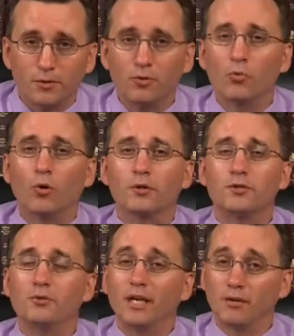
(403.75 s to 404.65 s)
Do the
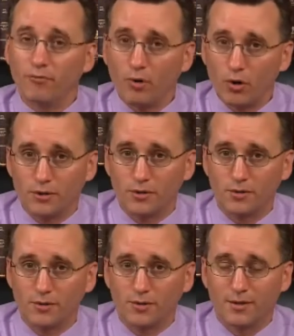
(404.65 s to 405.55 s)
works you did at
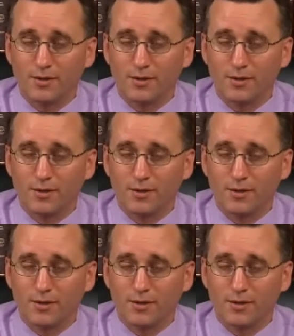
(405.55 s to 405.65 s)
first.